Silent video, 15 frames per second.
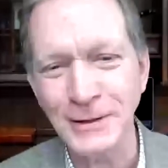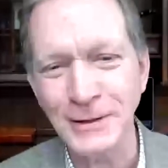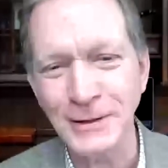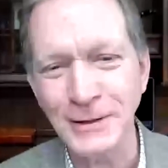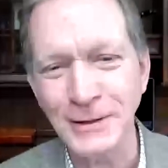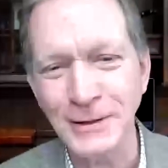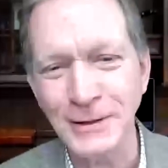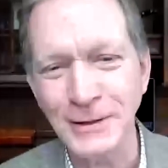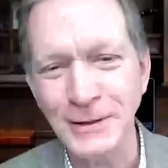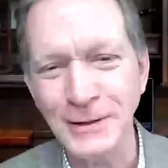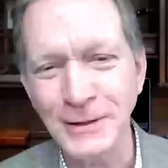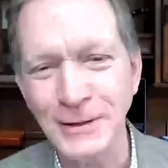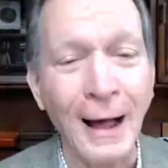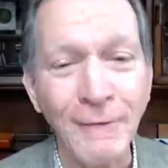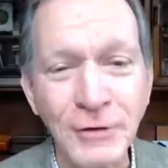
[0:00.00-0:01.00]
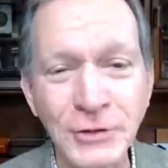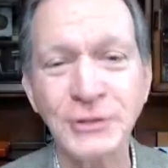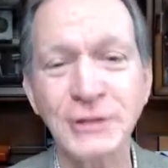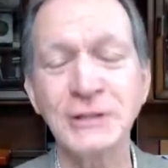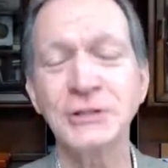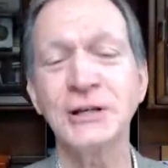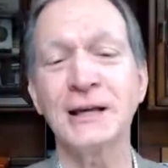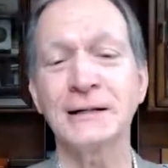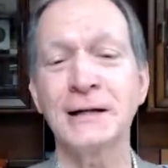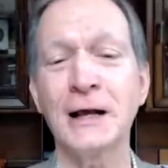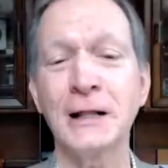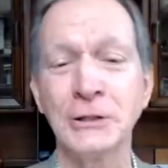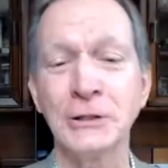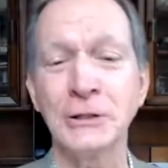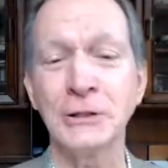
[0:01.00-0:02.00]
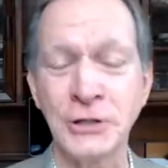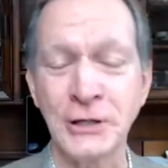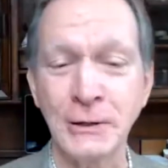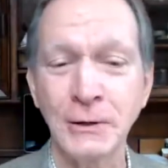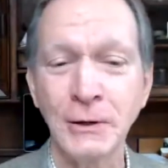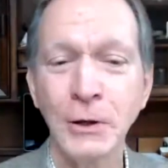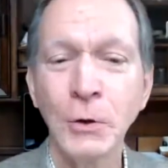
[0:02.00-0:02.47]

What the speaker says: Changes, obviously, technology.